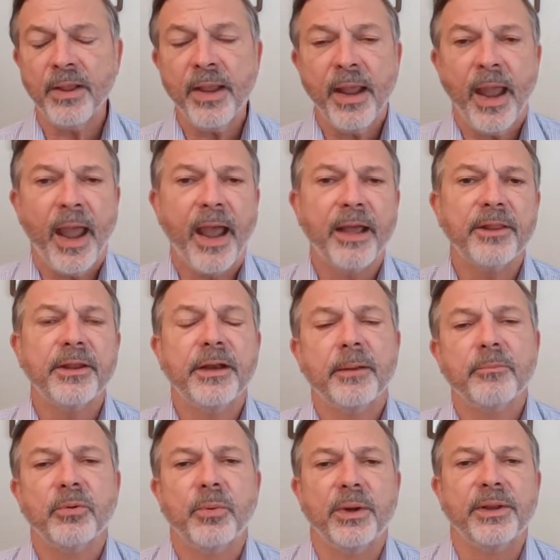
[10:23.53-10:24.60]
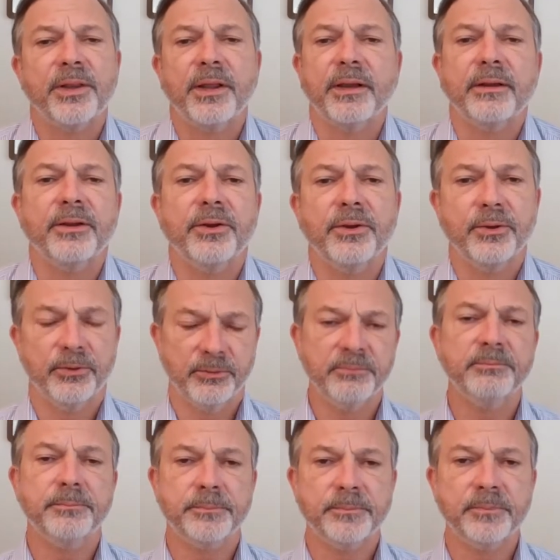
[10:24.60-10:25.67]
And the number one thing to do,
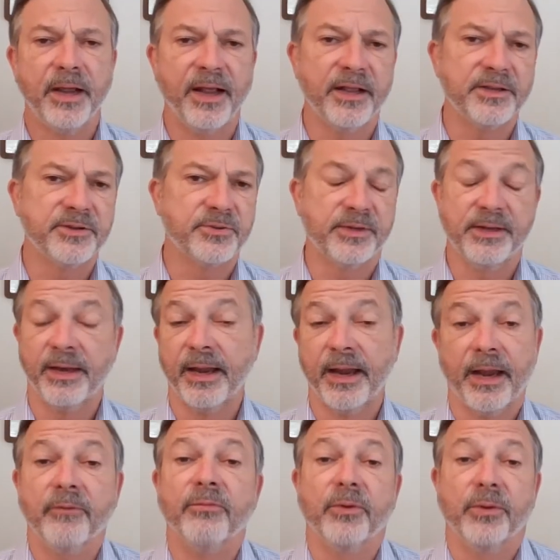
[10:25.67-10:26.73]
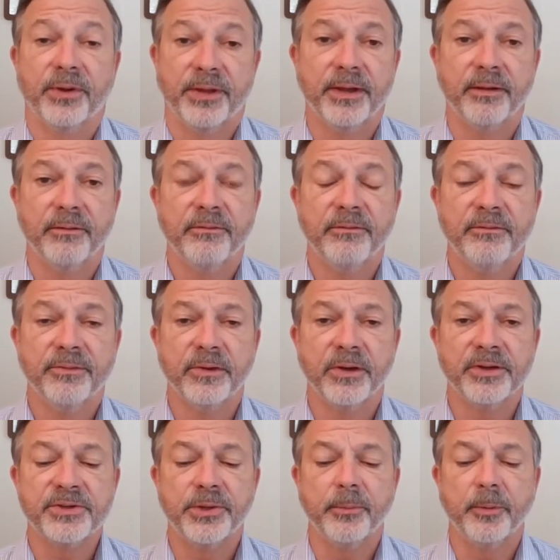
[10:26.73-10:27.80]
as in everything for
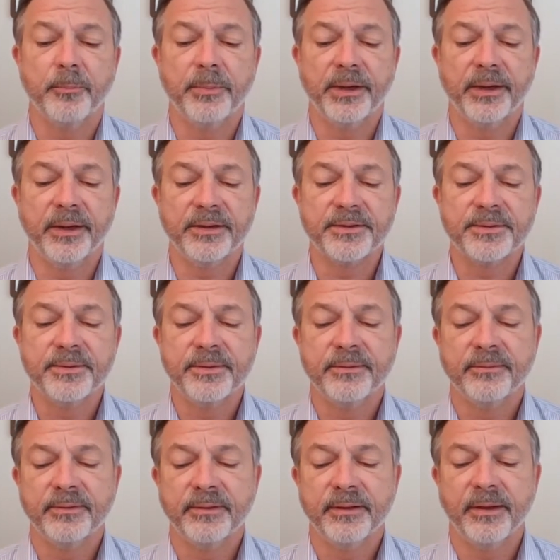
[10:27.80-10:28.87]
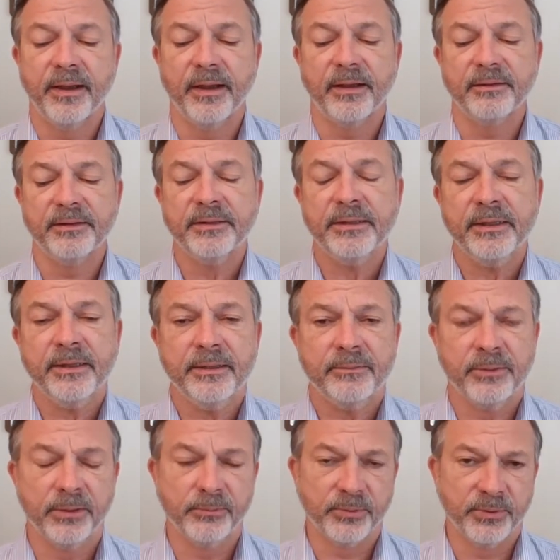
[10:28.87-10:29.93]
us human beings, uh,
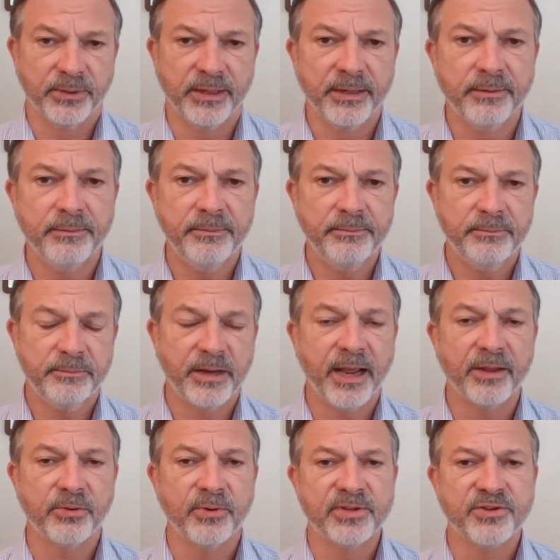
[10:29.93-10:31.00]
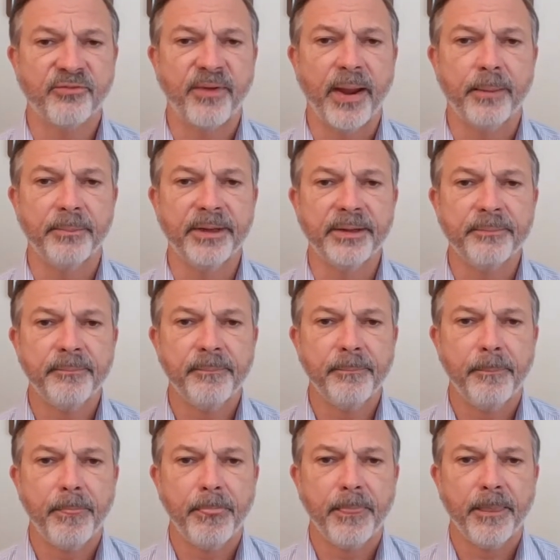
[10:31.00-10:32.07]
when we're in together as a family,
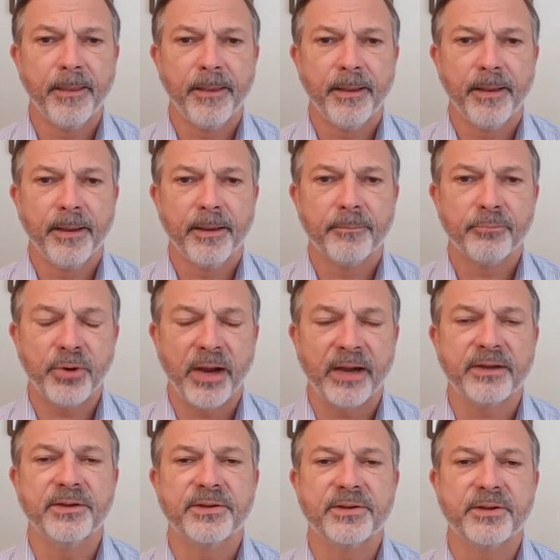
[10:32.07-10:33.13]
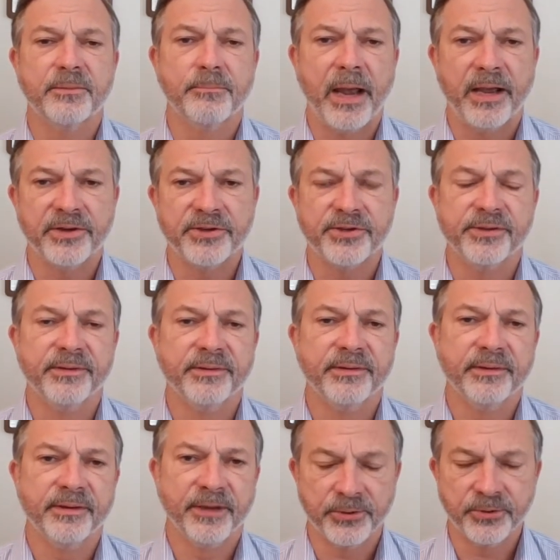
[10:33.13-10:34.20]
practice compassion
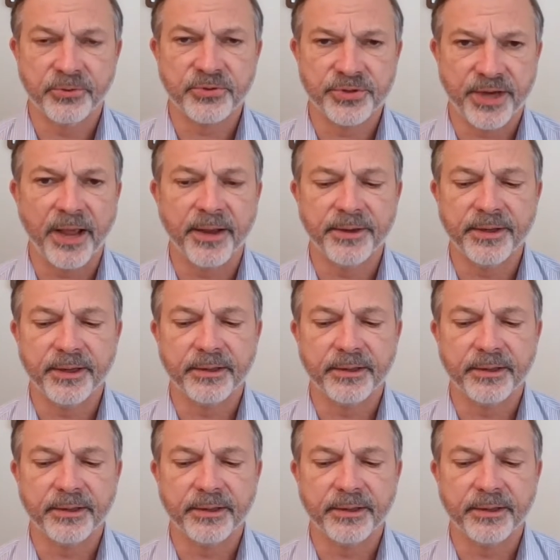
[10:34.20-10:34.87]
and understanding.